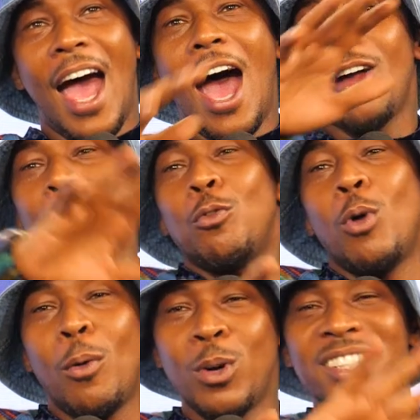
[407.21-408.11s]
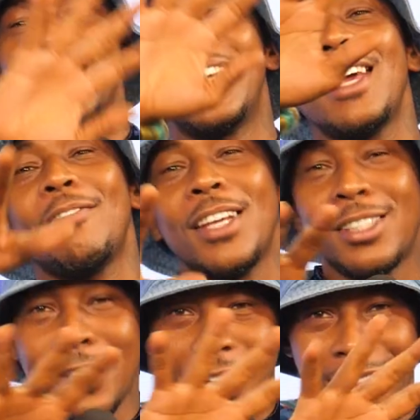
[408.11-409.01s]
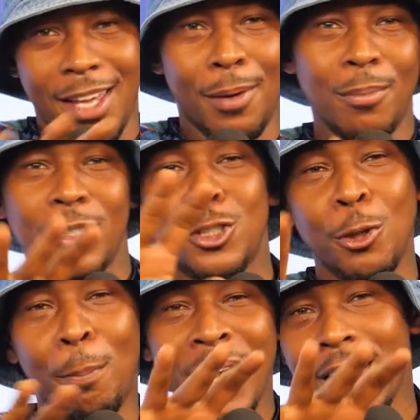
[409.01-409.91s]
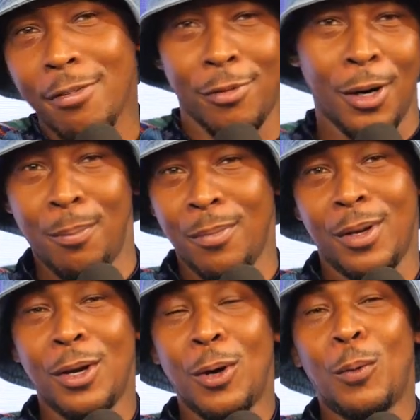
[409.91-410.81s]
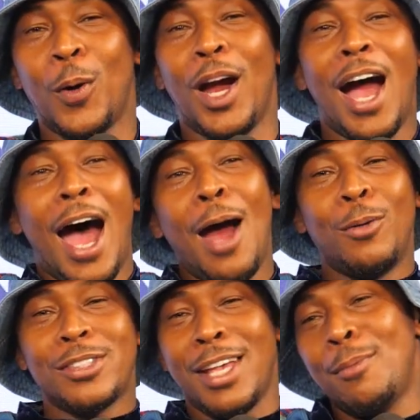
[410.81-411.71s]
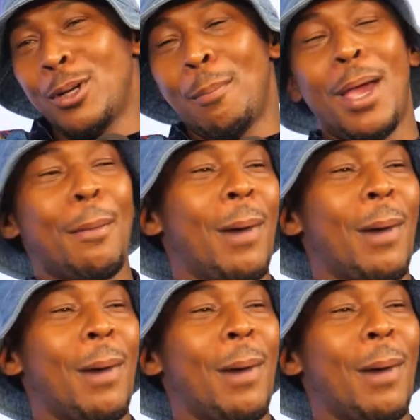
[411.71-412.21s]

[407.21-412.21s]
out of what was giving to them to pick from, where I was able to make